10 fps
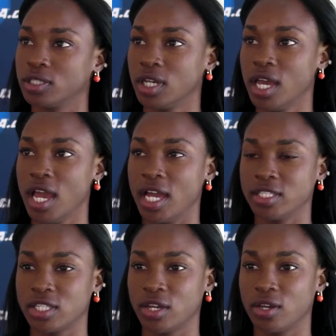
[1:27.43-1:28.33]
Yeah. And
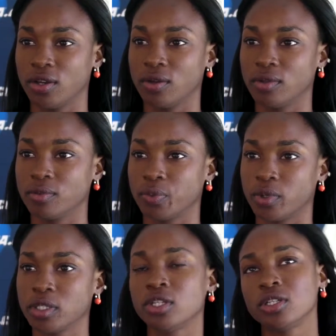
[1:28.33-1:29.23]
so
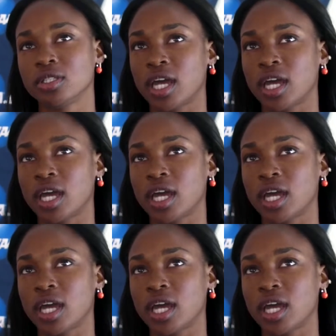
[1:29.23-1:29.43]
you